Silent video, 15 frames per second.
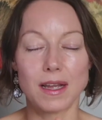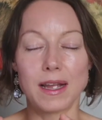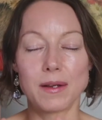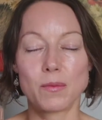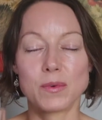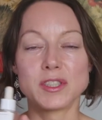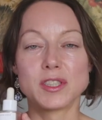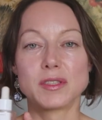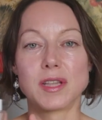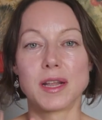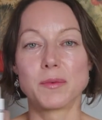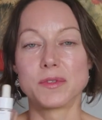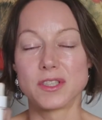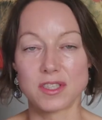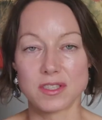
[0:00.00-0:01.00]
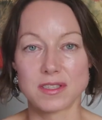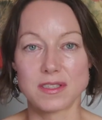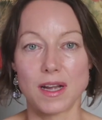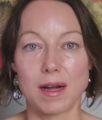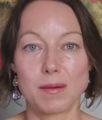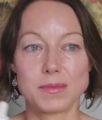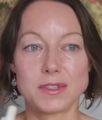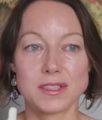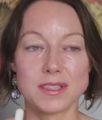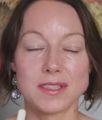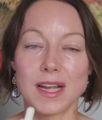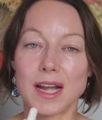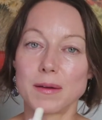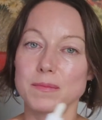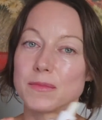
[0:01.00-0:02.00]
I wish they would just stop. Just
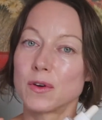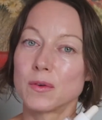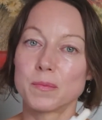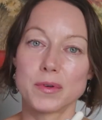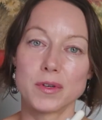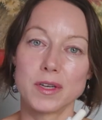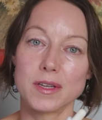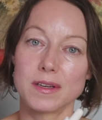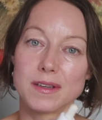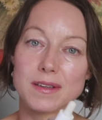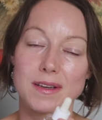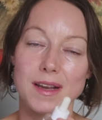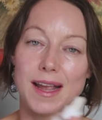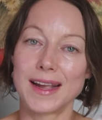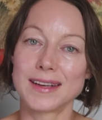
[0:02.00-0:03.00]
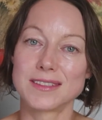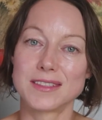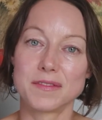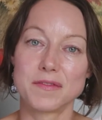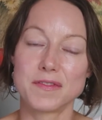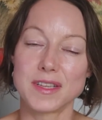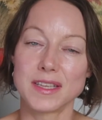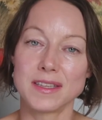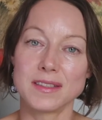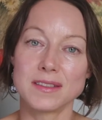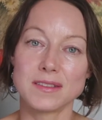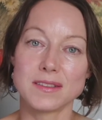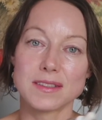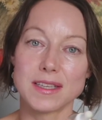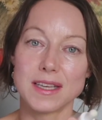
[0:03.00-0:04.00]
stop. Don't put active
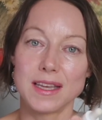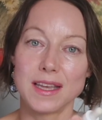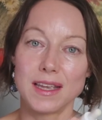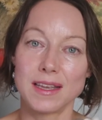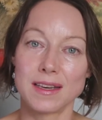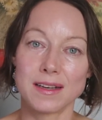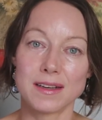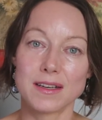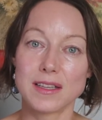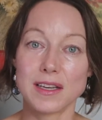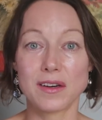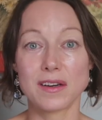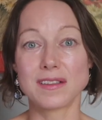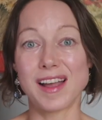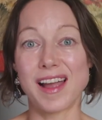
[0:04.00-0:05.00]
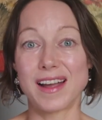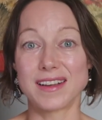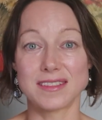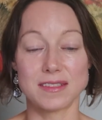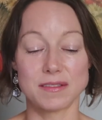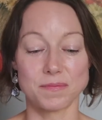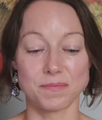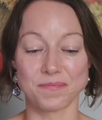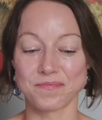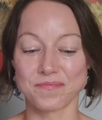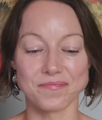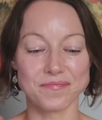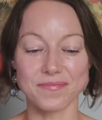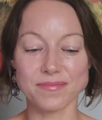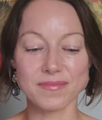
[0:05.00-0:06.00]
things in clear glass.
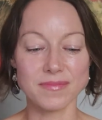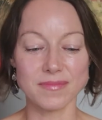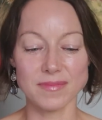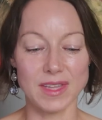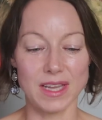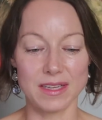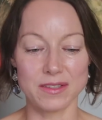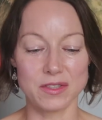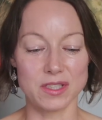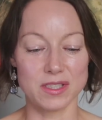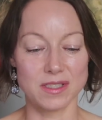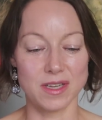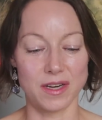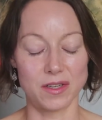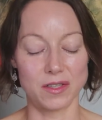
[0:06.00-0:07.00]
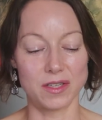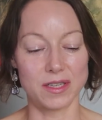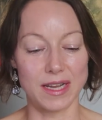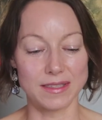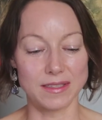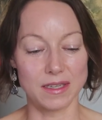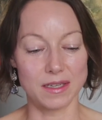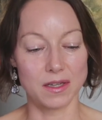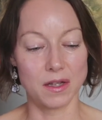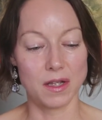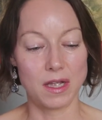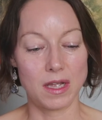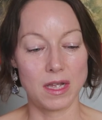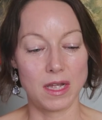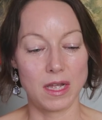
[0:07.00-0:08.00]
It's just not a good idea.
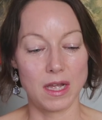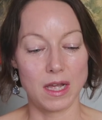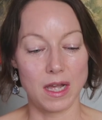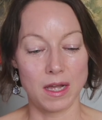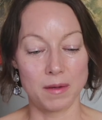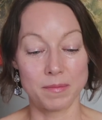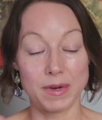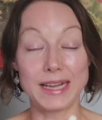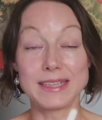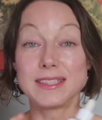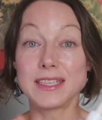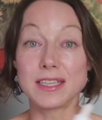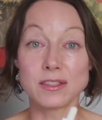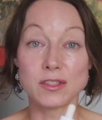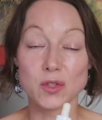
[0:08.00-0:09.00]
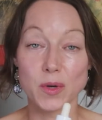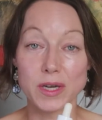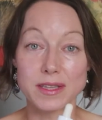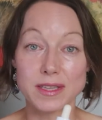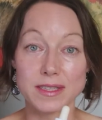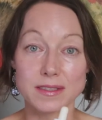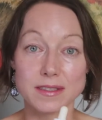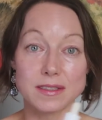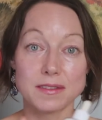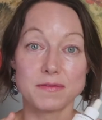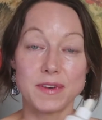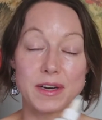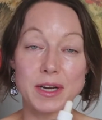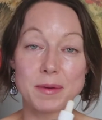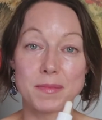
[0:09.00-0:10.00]
But I did enjoy this
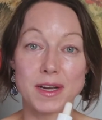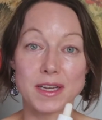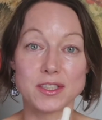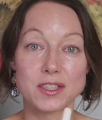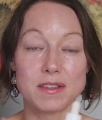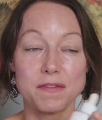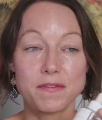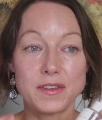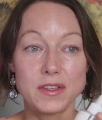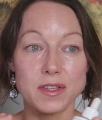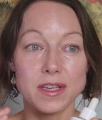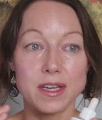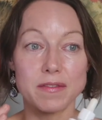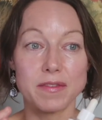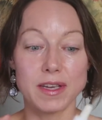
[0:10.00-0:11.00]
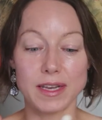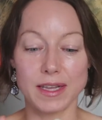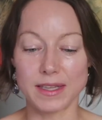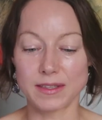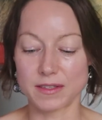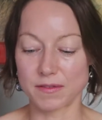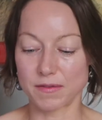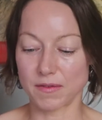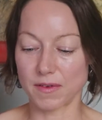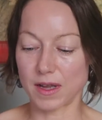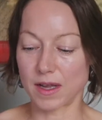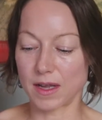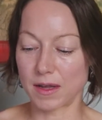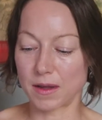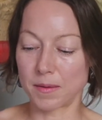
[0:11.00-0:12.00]
very much. The feeling of it, it's,
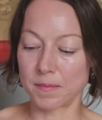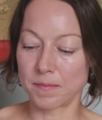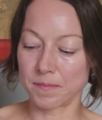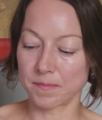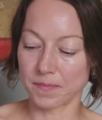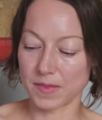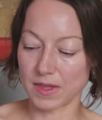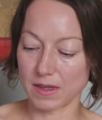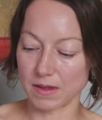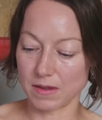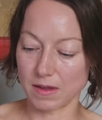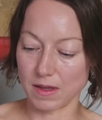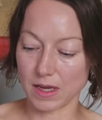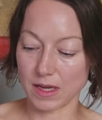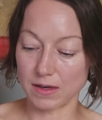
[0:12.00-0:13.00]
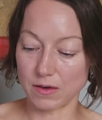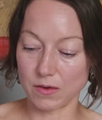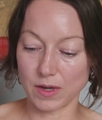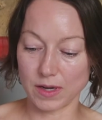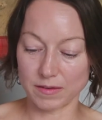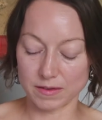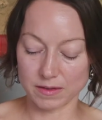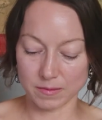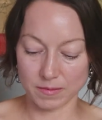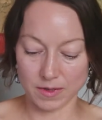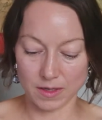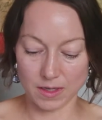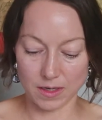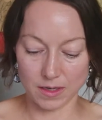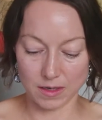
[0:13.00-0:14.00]
let's see, I do have some
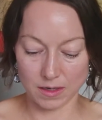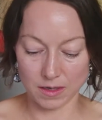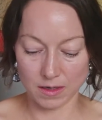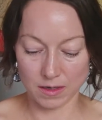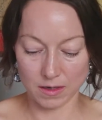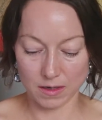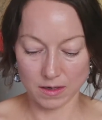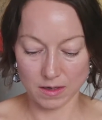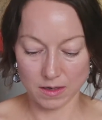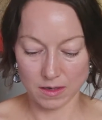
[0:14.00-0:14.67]
in here.